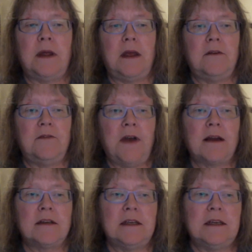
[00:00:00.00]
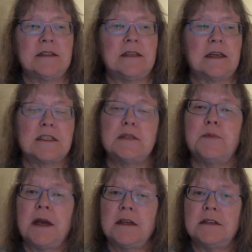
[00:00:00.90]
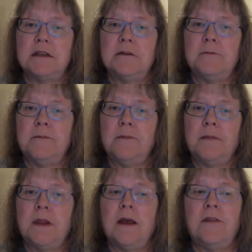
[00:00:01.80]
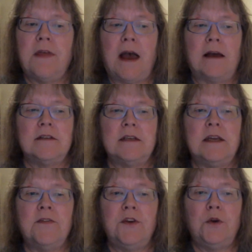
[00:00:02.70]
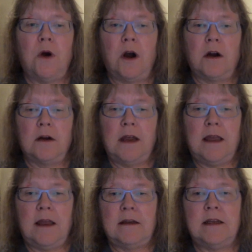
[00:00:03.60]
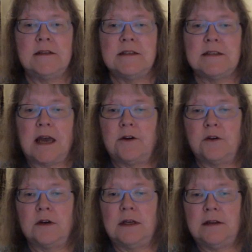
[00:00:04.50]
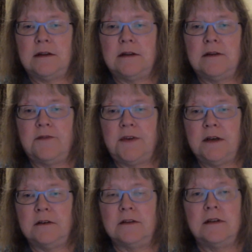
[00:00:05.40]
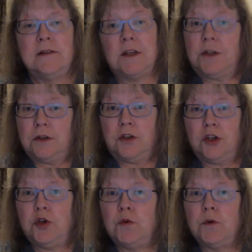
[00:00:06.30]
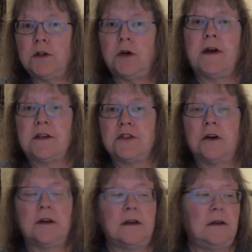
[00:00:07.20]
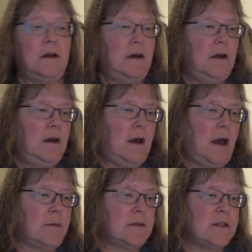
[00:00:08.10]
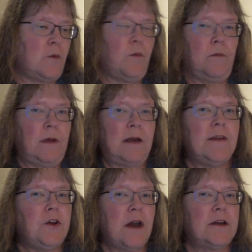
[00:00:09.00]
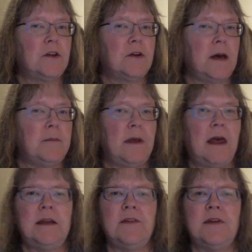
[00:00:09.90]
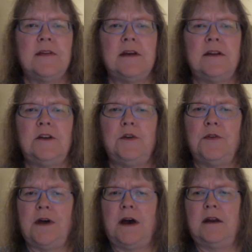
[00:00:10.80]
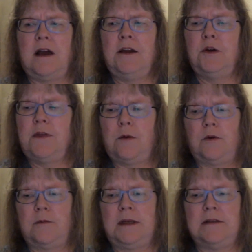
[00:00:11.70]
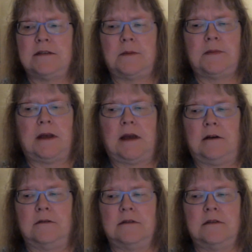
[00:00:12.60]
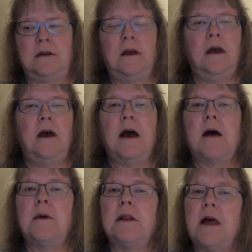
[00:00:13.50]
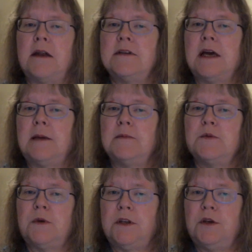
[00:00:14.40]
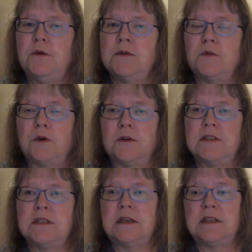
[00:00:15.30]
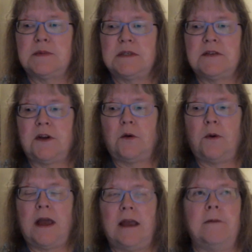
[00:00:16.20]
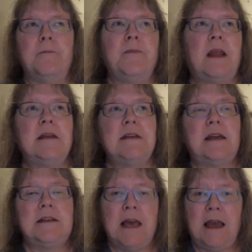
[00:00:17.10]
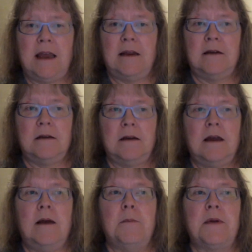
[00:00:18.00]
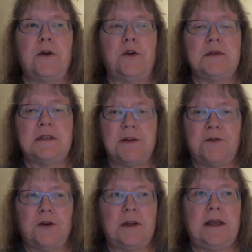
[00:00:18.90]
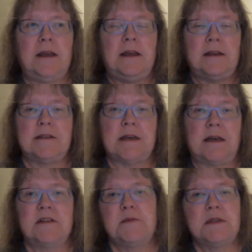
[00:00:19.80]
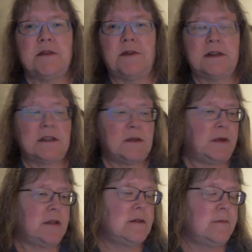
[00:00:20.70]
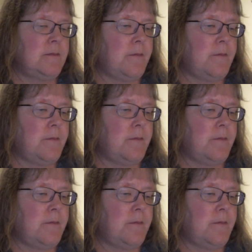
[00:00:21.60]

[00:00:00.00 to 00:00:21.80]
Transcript: In fact, it's expected that if you are an insider in the field, that you will know that jargon. So anything you had to look up, anything that you thought, I know that word means something else. A lot of times we use words in a specific way day to day, but they're used differently inside of specific disciplines.